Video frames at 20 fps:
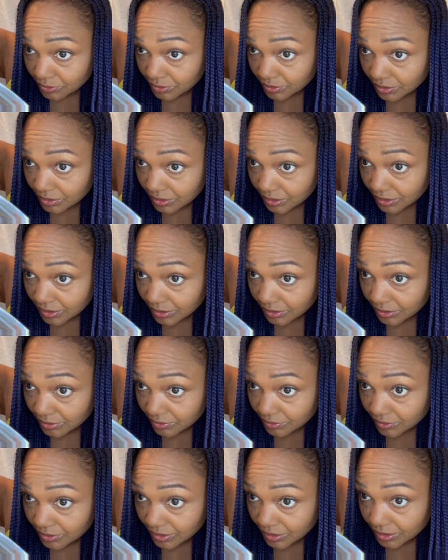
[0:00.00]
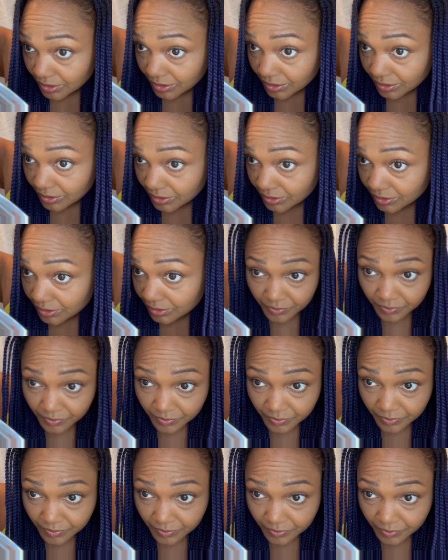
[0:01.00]
that there was just absolutely
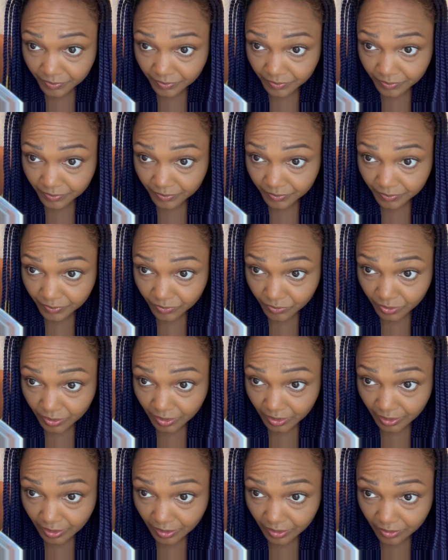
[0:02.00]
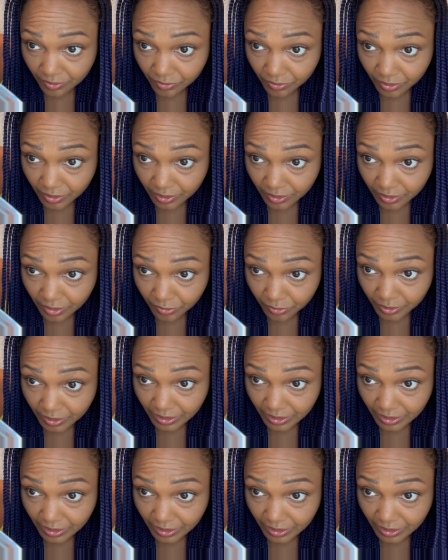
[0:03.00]
no way that I was even attempting